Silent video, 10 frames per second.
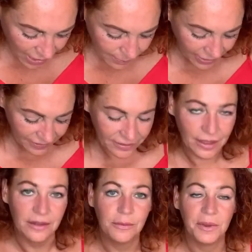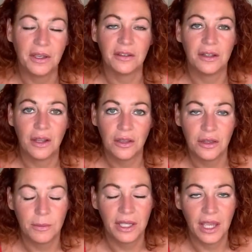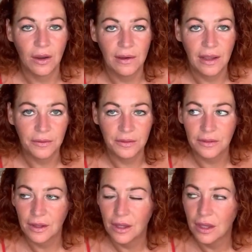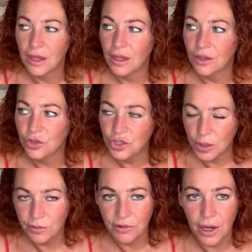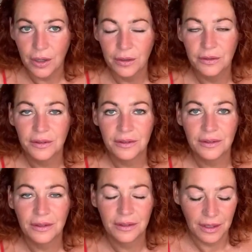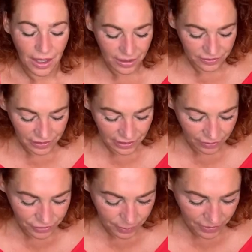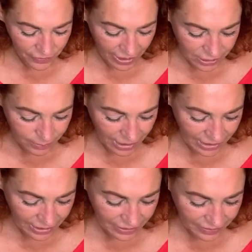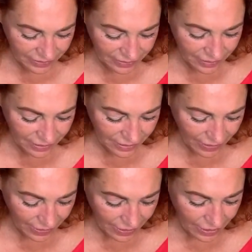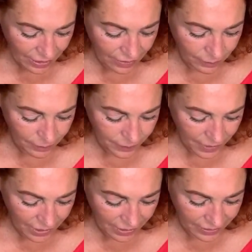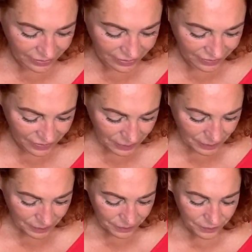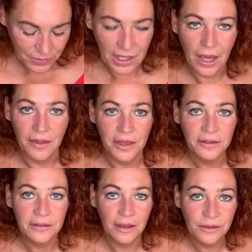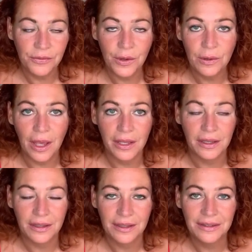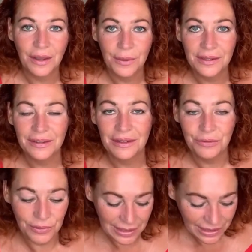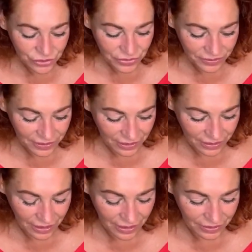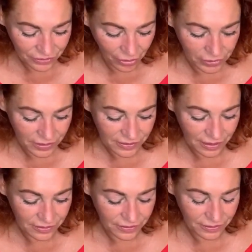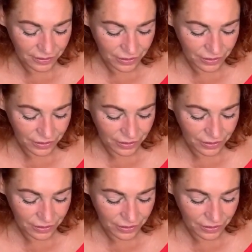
that makes sense, because I know that Miguel loves tuberose and he loves a bit of animalics. And yeah, this does feel like, so it's, it's really interesting that Tony says